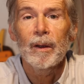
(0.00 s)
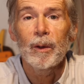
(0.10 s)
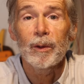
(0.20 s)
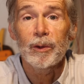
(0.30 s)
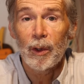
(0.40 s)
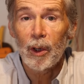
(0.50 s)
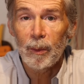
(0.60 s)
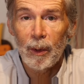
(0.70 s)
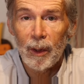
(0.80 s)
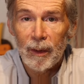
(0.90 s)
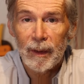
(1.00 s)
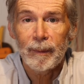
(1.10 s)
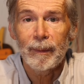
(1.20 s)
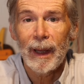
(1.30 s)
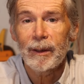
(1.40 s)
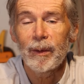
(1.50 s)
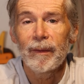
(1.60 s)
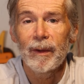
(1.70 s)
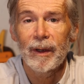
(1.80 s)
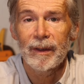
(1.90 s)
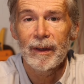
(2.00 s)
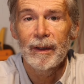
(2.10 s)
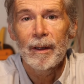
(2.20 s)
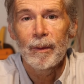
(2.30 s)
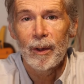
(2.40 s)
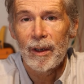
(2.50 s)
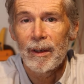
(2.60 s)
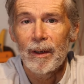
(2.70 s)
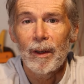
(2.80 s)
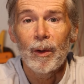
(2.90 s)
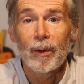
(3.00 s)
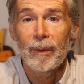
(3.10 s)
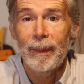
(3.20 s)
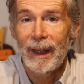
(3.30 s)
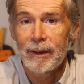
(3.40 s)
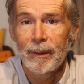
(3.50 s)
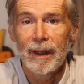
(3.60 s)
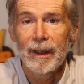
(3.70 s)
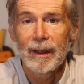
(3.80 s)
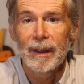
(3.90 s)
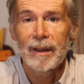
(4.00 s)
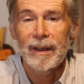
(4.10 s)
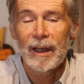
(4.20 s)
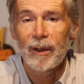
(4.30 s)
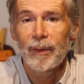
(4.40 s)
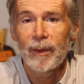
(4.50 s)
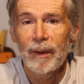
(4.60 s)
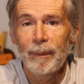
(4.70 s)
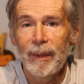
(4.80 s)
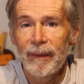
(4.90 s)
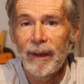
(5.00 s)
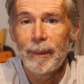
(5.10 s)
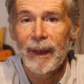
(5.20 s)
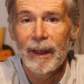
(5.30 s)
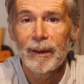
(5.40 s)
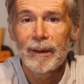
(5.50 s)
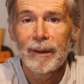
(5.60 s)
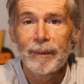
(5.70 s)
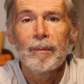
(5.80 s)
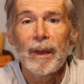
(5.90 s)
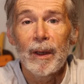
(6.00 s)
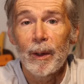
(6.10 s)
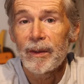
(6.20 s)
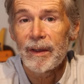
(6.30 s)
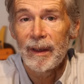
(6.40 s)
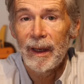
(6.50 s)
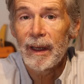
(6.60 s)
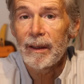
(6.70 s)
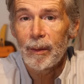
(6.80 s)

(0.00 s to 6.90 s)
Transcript: controllable microinverter working on the battery instead of on the PV panel, because it didn't